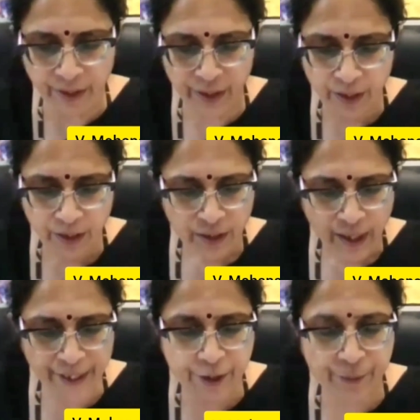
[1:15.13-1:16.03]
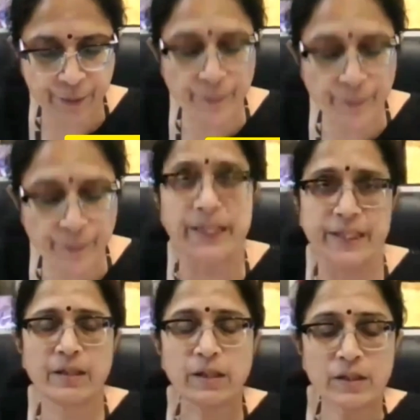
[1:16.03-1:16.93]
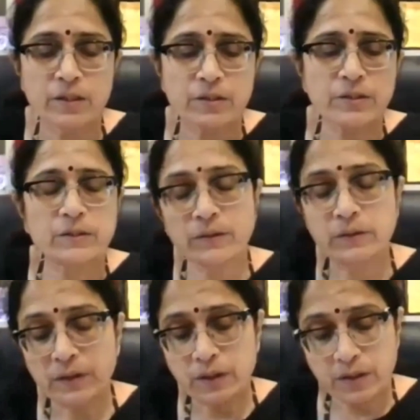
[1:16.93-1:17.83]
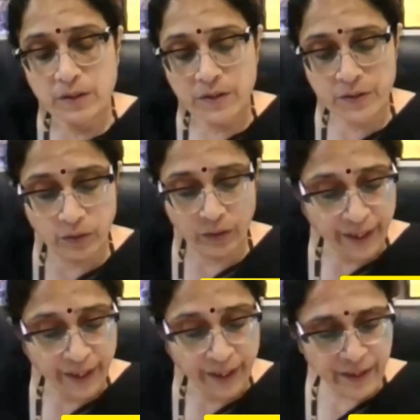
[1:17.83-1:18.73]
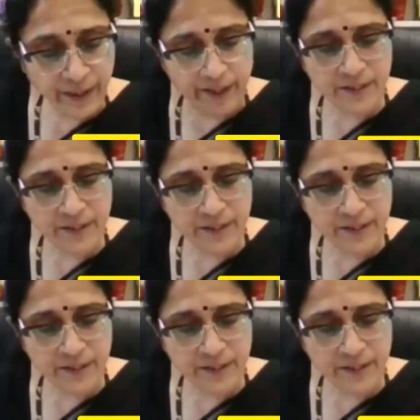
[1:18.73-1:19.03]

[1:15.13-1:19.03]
item 30. So in this,